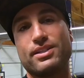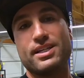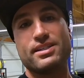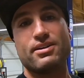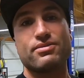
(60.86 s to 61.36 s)
the
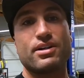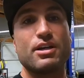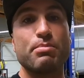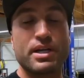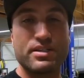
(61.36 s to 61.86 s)
details on
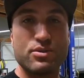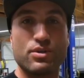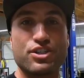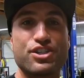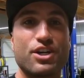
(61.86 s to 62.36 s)
it, but I do
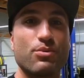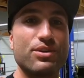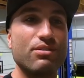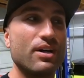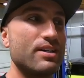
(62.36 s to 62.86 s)
wanna share
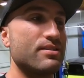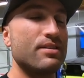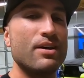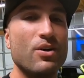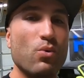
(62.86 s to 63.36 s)
with you
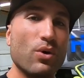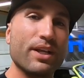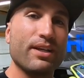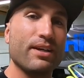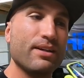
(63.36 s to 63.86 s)
guys what
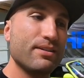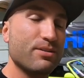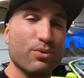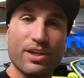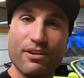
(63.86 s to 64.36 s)
it
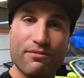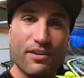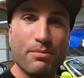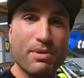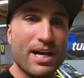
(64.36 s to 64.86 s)
is. We'll get your
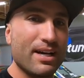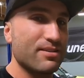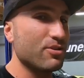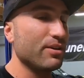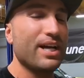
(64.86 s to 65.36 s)
feedback.
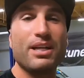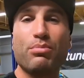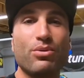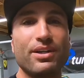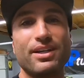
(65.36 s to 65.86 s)
So at any
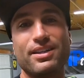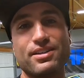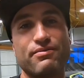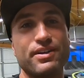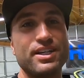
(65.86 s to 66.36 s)
point in
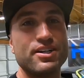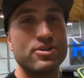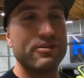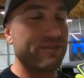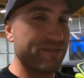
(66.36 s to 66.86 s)
this
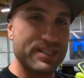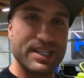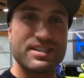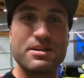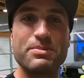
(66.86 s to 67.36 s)
video, if I've
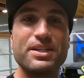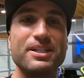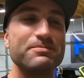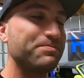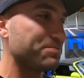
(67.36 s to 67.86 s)
said
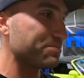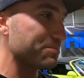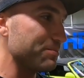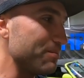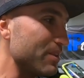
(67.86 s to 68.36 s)
something,
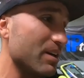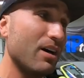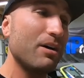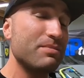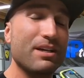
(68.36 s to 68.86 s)

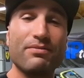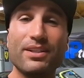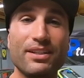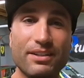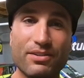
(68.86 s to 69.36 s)
um,
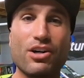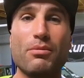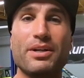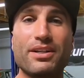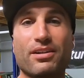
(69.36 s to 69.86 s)
definitely leave a
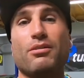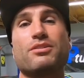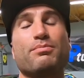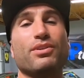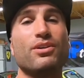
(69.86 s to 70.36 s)
comment in the
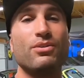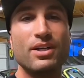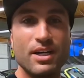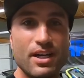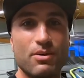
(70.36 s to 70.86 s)
comments
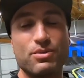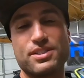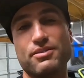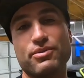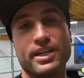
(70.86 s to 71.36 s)
below. We'll
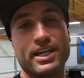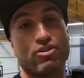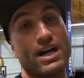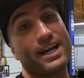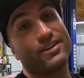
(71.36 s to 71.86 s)
see if we can get
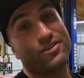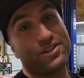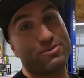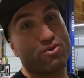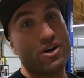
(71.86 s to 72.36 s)
cracking on
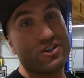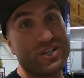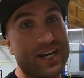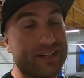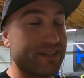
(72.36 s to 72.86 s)
this
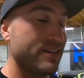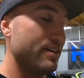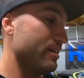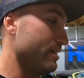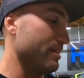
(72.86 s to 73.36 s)
project.
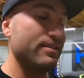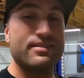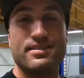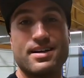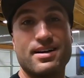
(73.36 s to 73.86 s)

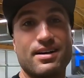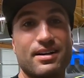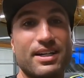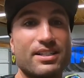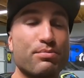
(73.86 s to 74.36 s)
And
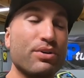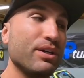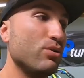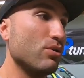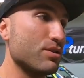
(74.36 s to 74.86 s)
uh, it's
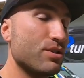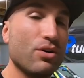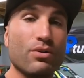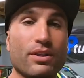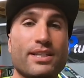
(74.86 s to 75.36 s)
pretty cool.
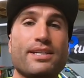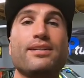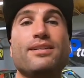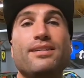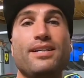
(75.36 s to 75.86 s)
So let's get
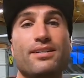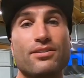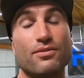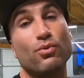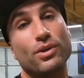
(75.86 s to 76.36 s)
into the
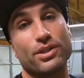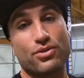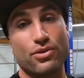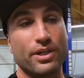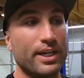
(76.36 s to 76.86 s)
details of what the
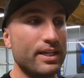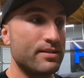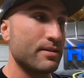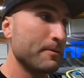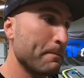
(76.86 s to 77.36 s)
truck
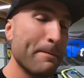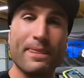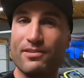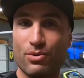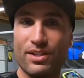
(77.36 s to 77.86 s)
is.
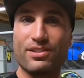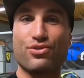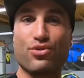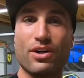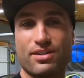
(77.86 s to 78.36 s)
So it is a
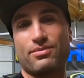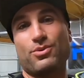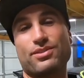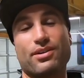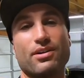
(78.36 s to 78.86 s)
truck.
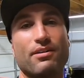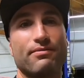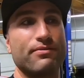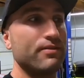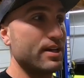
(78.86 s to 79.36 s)
We'll start
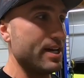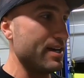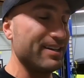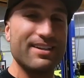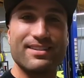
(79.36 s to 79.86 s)
off,
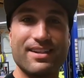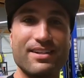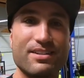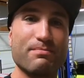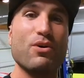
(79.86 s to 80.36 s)
and it
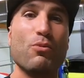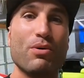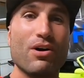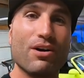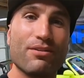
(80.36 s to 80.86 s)
is
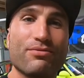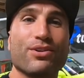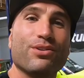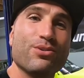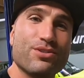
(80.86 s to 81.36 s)
Mopar
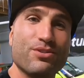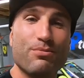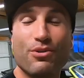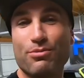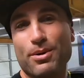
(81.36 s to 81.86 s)
for those of the
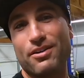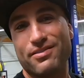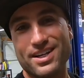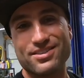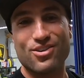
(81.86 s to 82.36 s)
Mopar
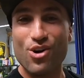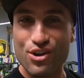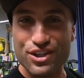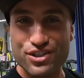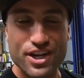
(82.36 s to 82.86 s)
fans that are
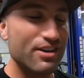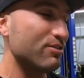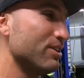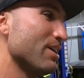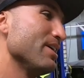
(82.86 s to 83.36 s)
on this
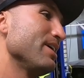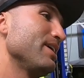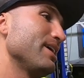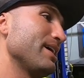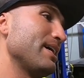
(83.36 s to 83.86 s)
channel.
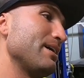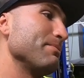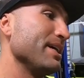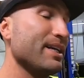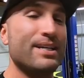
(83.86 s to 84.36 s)

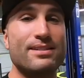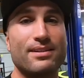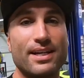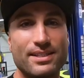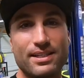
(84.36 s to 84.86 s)
Um, it is a
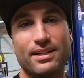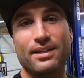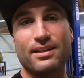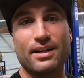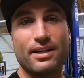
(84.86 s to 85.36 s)

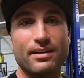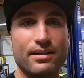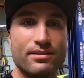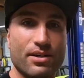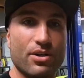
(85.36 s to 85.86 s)

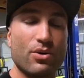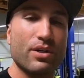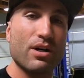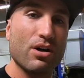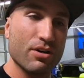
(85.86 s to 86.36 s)
1999
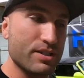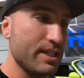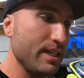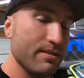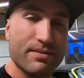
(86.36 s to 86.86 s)
Dakota
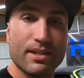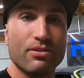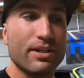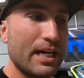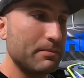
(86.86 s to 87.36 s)
RT
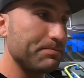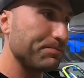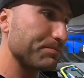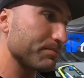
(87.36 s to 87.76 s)
single cab.